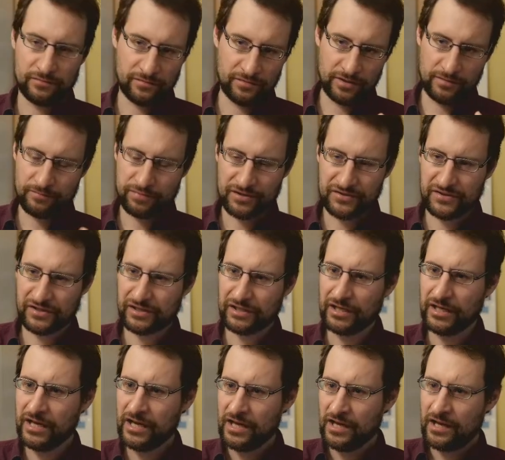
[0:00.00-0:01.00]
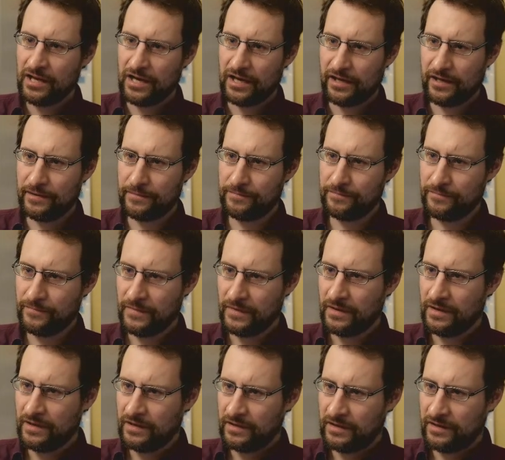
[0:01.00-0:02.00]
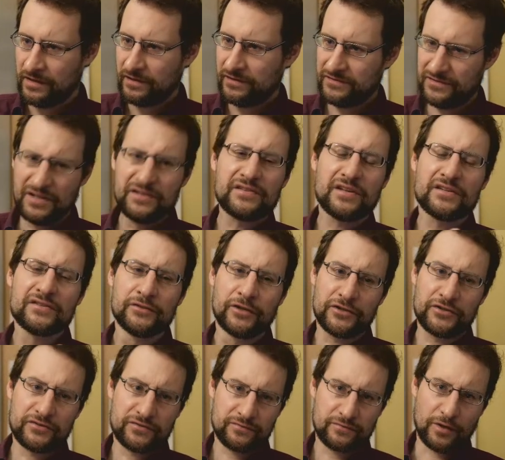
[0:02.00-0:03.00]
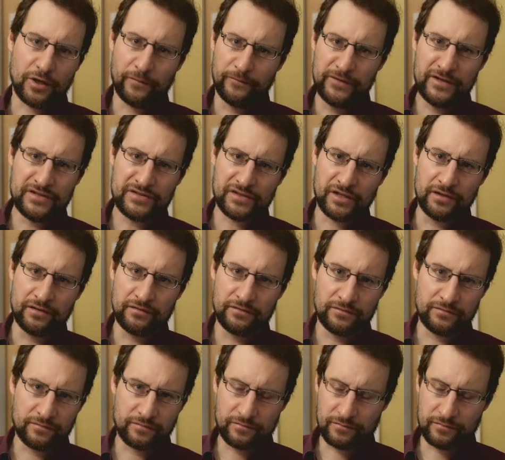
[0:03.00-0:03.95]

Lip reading: implicitly this is not obvious and